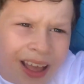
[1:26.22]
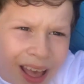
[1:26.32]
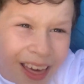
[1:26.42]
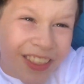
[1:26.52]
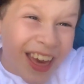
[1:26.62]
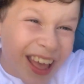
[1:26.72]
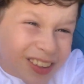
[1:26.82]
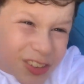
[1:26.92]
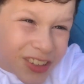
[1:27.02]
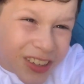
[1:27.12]
And then
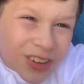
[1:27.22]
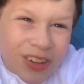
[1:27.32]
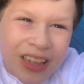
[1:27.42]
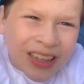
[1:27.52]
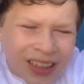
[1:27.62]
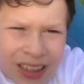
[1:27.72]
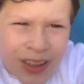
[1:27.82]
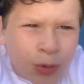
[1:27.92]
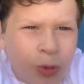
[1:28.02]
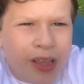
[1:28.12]
until
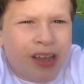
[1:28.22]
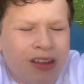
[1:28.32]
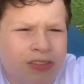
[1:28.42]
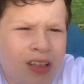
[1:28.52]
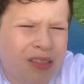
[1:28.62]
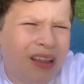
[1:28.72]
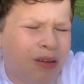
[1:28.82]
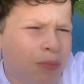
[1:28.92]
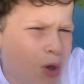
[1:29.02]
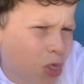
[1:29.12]
week after, and then a
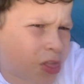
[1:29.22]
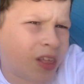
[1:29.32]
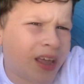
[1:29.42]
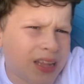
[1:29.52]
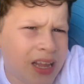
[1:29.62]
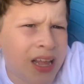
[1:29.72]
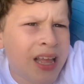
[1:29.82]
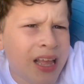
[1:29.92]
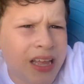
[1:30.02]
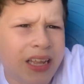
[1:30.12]
month later,
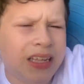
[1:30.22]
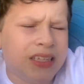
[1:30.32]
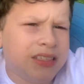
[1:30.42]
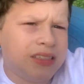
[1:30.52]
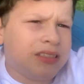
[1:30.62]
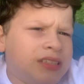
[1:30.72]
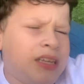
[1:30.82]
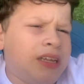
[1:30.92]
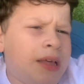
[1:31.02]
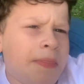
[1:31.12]
it is
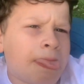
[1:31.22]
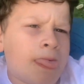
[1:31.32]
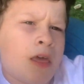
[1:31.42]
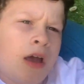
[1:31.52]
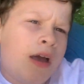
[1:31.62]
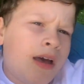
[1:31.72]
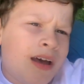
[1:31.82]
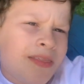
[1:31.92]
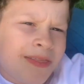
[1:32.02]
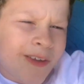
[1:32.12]

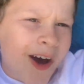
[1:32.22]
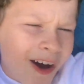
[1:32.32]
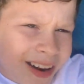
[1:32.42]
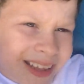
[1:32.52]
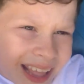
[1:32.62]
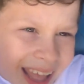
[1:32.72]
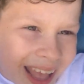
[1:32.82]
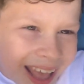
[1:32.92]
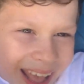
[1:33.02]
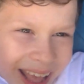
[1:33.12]

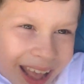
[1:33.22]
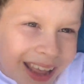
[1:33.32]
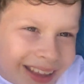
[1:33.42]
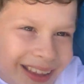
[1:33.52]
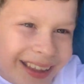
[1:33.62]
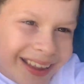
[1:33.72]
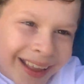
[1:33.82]
holiday